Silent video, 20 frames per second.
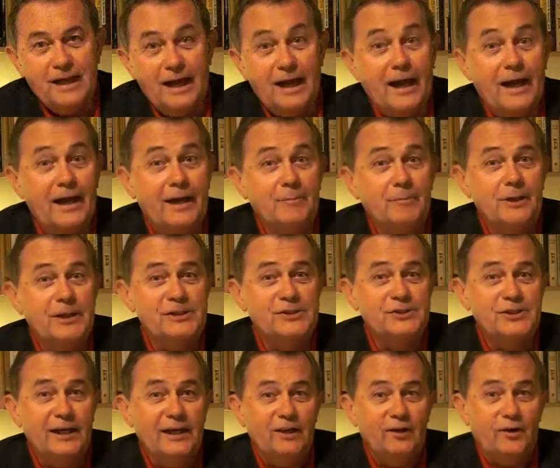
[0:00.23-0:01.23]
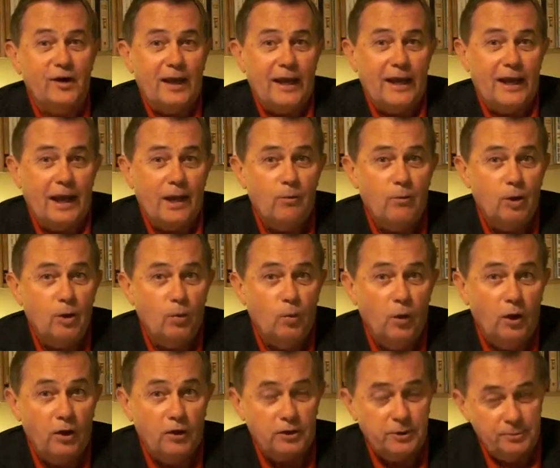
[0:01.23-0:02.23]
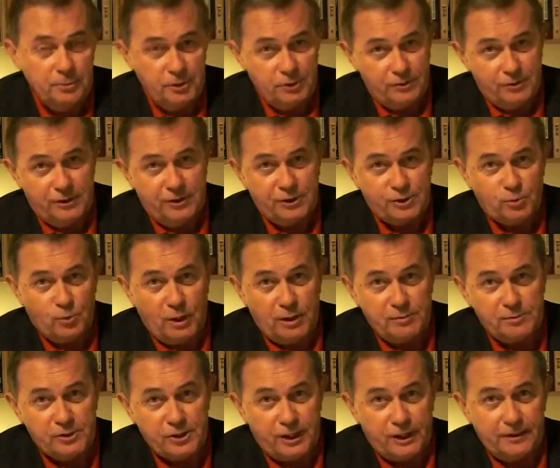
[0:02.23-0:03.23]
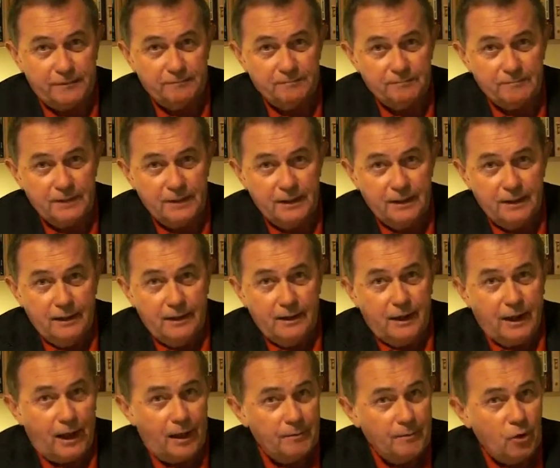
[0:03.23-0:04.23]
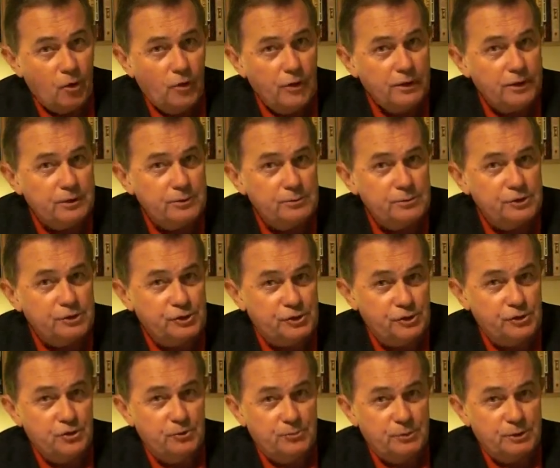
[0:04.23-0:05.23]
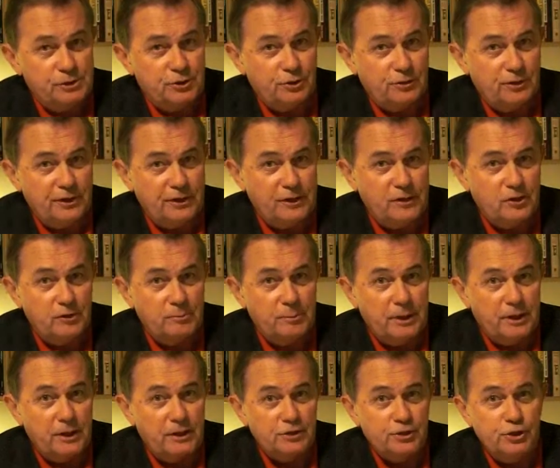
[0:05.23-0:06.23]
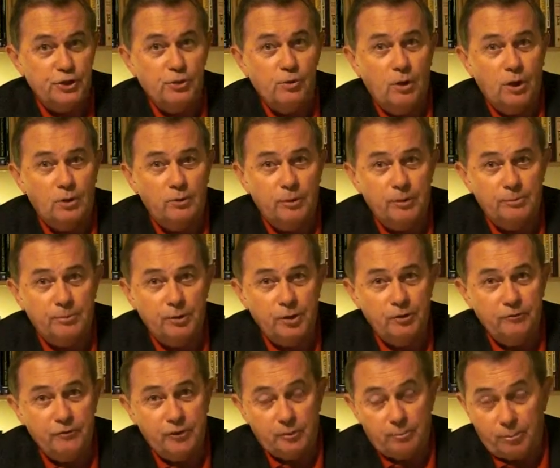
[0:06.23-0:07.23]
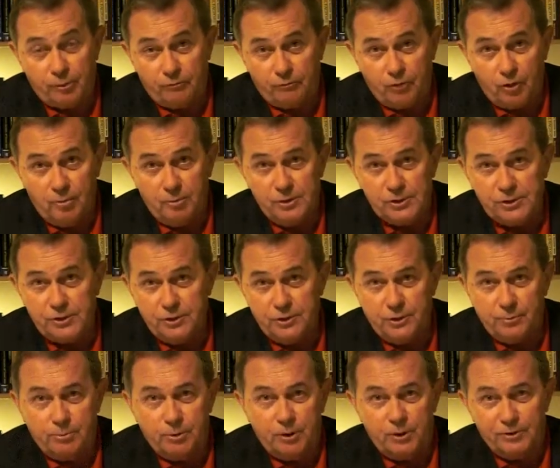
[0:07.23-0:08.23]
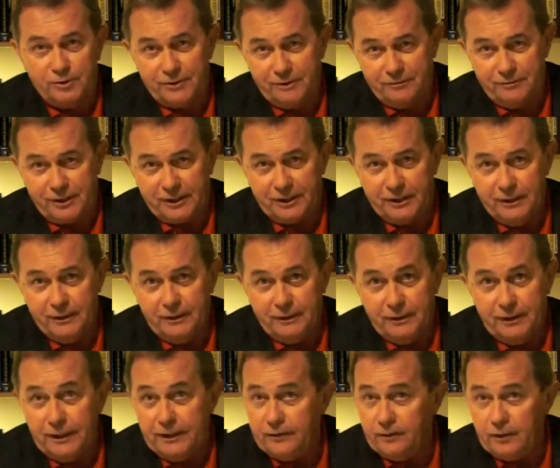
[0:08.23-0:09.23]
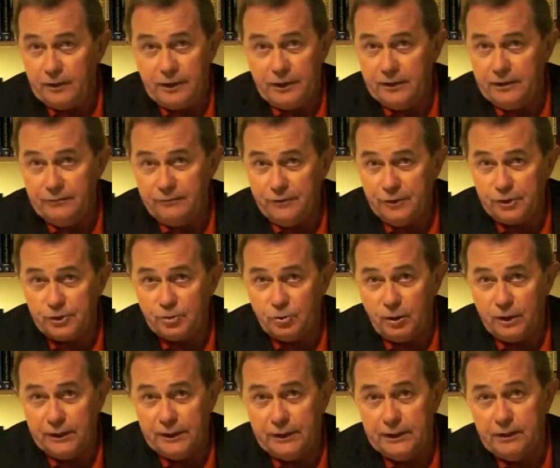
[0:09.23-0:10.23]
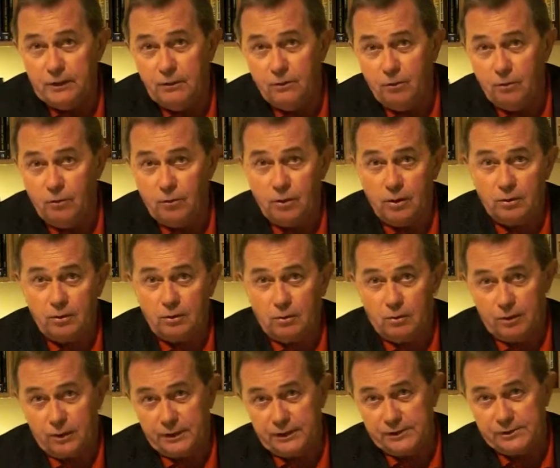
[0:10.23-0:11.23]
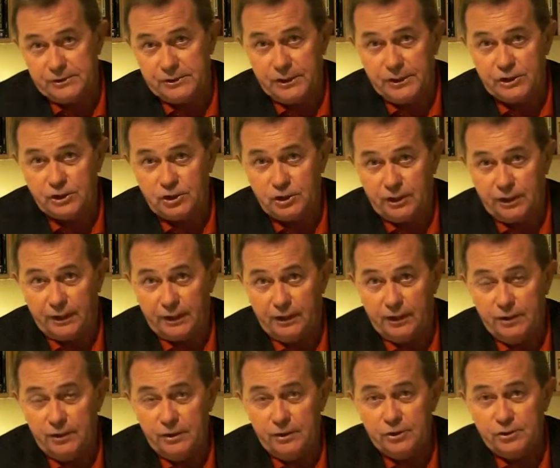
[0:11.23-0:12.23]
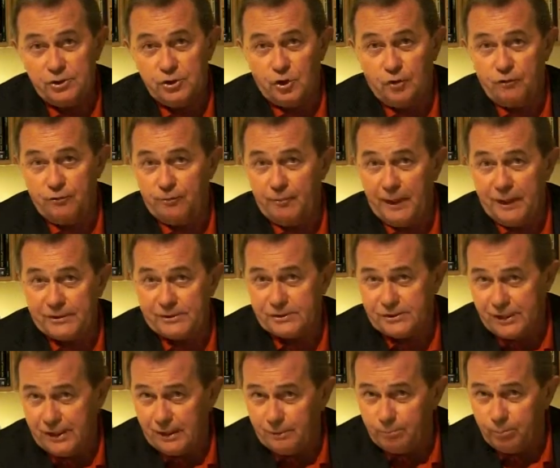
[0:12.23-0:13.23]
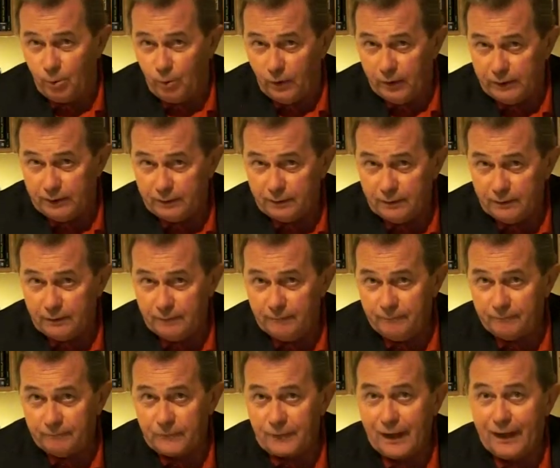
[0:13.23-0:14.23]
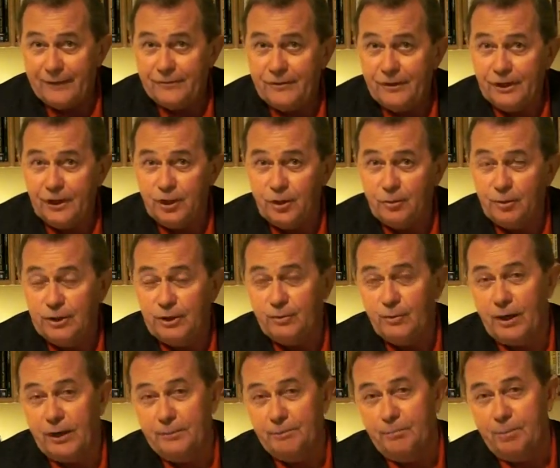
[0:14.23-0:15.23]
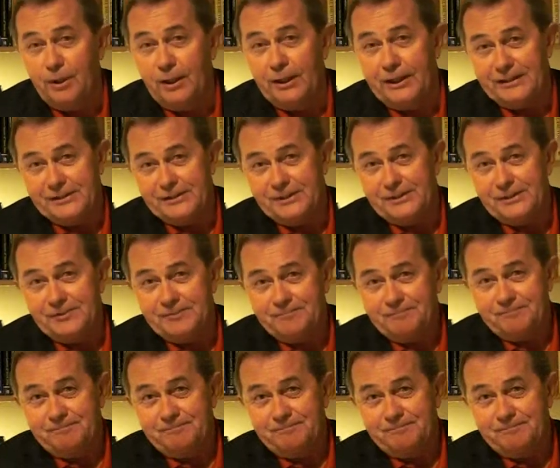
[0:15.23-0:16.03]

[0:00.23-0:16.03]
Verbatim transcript: Hi, I'm Les Taylor and I want to welcome you to this website. I'm going to assume that you're here because you want to improve your performance and your productivity, either individually or organizationally. So from that standpoint, I think you're in the right place.